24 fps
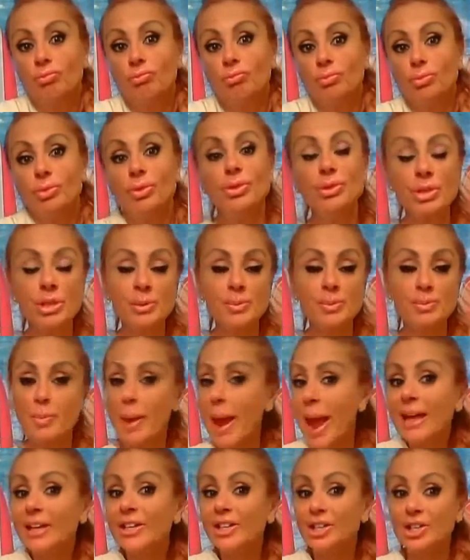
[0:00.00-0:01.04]
You just
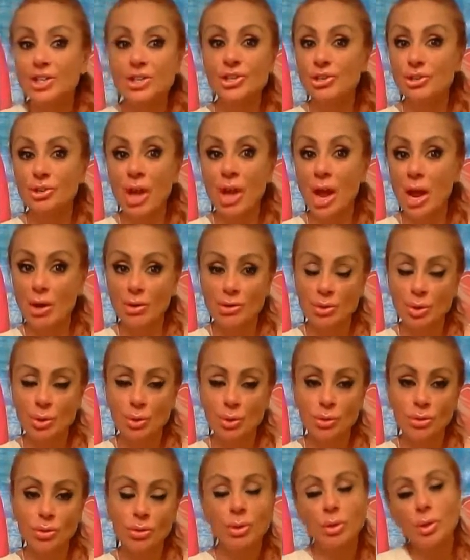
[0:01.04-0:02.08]
manage the
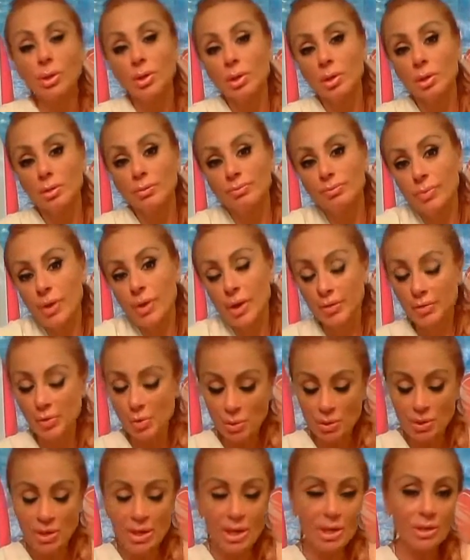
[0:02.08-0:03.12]
household.
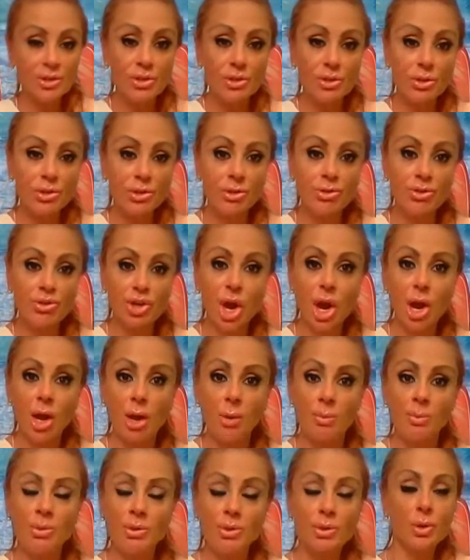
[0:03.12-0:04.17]
Everyone has their little
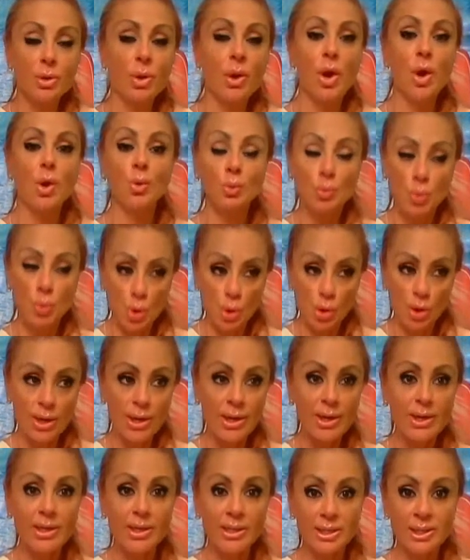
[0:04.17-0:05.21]
jobs. Roy,
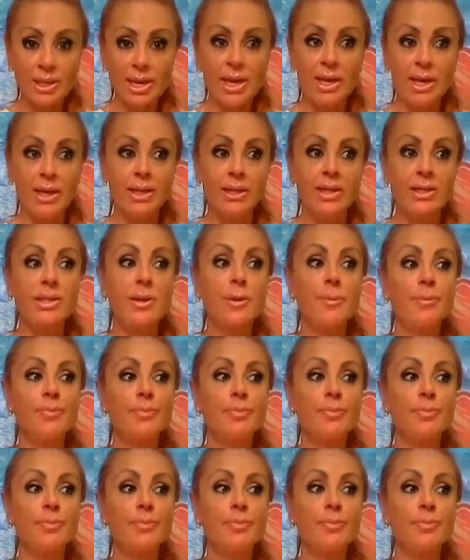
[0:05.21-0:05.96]
his thing is